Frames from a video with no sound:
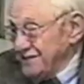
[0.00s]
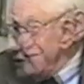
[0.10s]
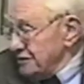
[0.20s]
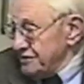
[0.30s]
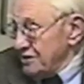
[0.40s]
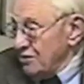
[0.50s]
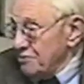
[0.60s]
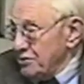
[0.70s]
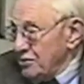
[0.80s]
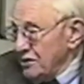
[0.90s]
And it was so
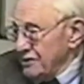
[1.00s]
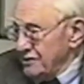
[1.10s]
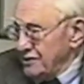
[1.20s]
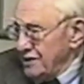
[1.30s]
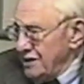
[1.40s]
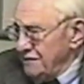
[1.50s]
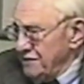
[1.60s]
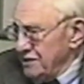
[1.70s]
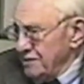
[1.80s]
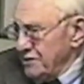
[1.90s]
important to have
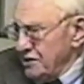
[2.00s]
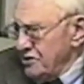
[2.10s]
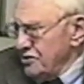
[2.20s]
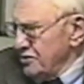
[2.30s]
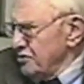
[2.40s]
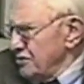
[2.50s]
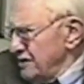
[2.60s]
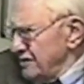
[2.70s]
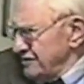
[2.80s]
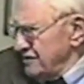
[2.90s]
a milieu where
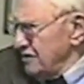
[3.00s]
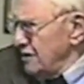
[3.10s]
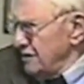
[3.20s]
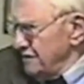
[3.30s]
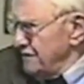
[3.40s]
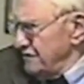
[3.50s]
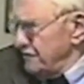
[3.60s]
there's a lot of